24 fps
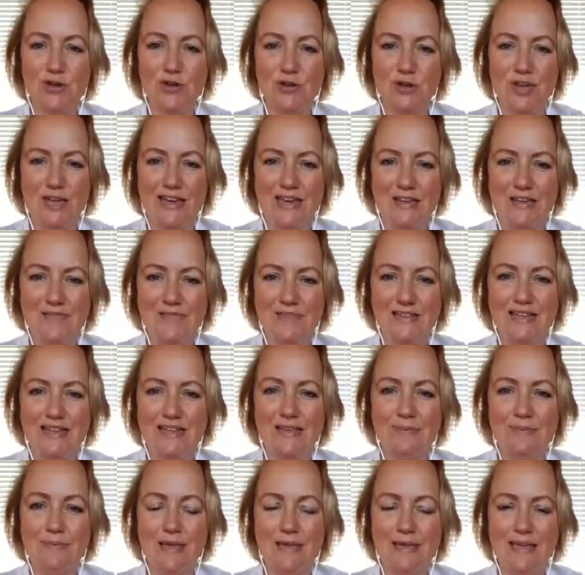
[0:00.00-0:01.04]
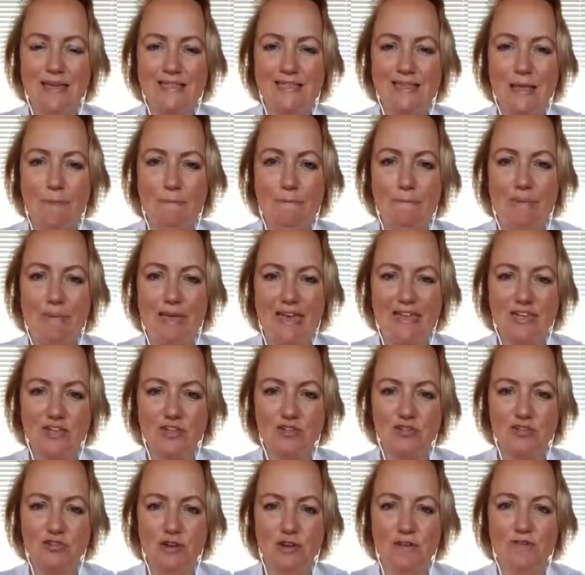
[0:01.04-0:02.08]
enough sleep is
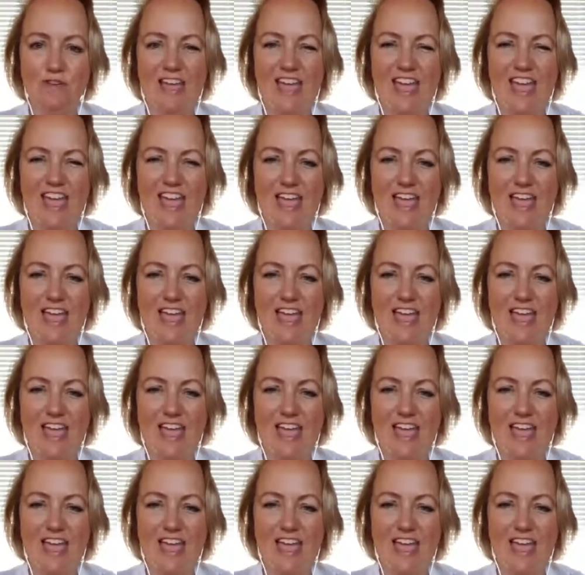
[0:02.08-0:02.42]
mandatory for